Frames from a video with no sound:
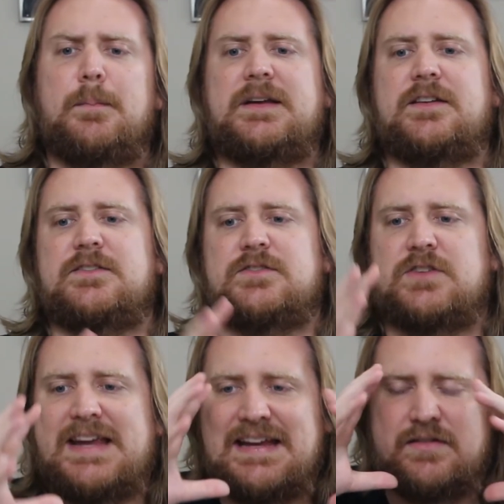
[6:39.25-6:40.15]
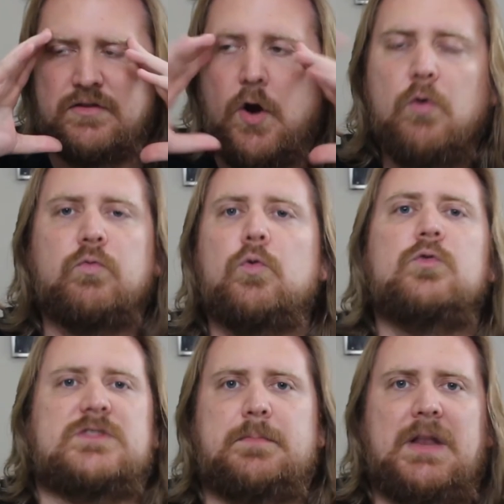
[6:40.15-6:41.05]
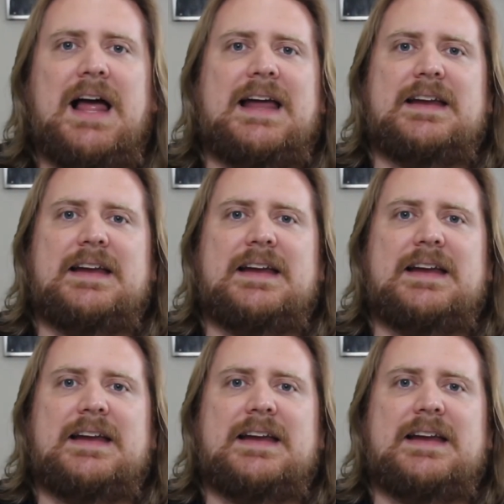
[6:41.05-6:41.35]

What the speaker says: because no rules apply.